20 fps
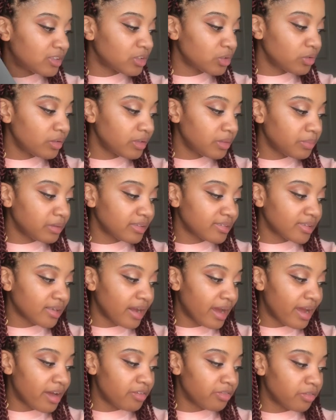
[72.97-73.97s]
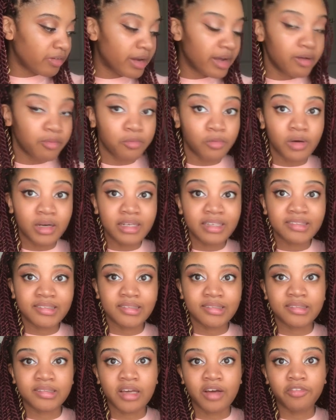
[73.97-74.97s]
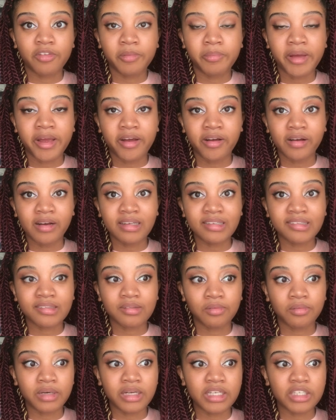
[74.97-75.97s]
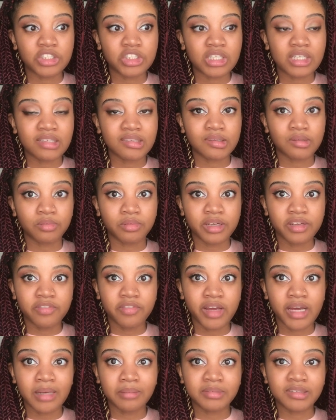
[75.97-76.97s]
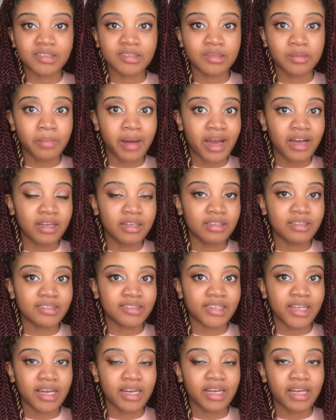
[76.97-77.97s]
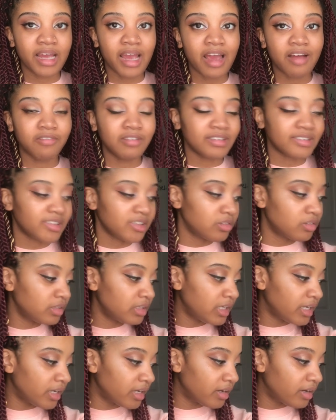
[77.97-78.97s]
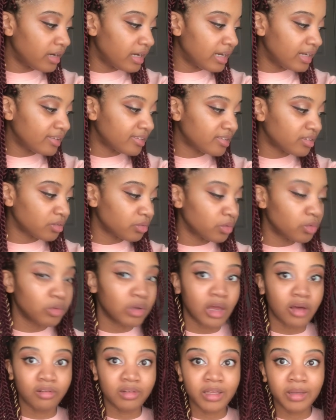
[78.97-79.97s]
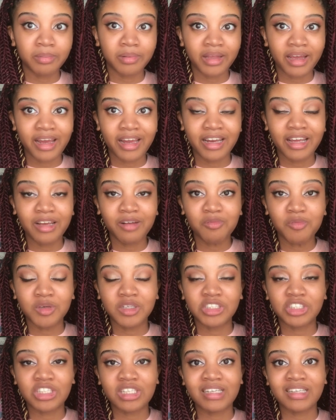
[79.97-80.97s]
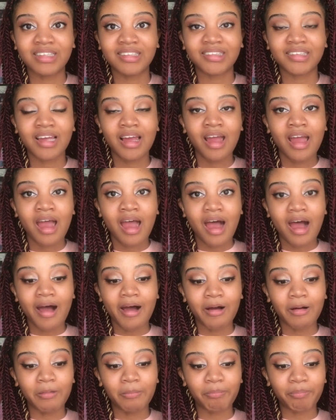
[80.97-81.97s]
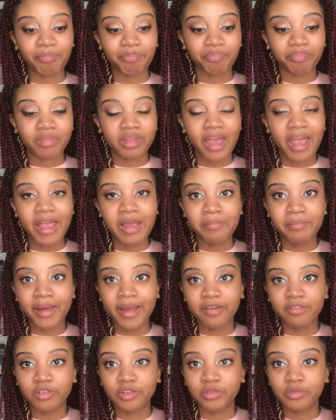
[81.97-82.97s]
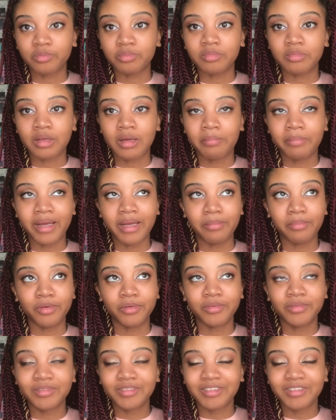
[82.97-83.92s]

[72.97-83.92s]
two of the books that I have read. One is Discover Paris, which is revamped to my understanding every single year. It is through Lonely Planet, which is um, a Mabel, a Mabel,